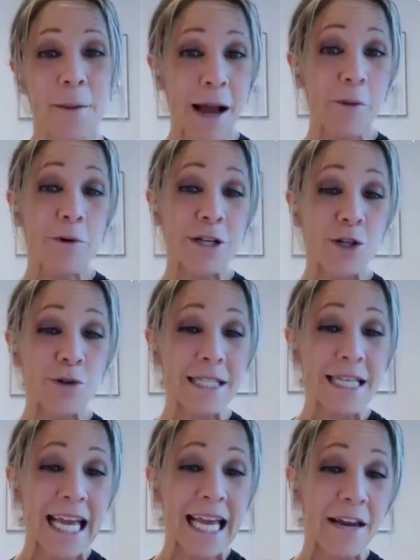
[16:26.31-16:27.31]
by
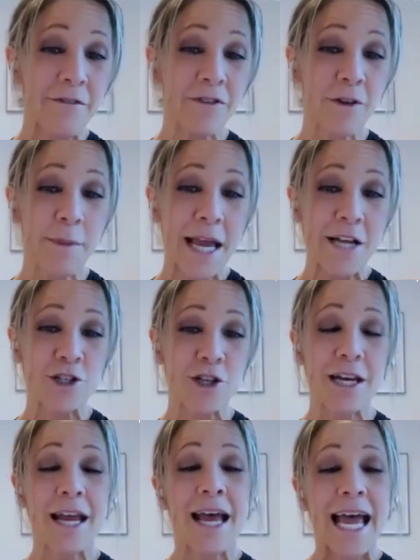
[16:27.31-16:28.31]
reducing
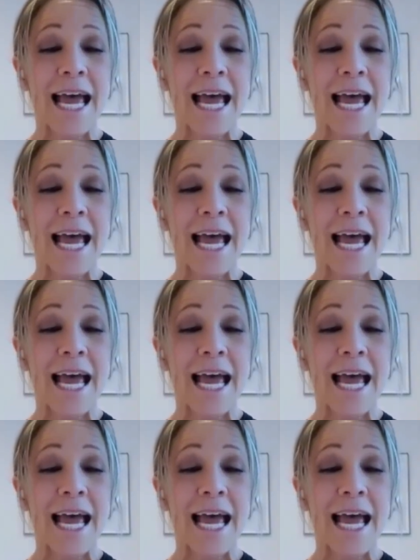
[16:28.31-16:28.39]
inflammation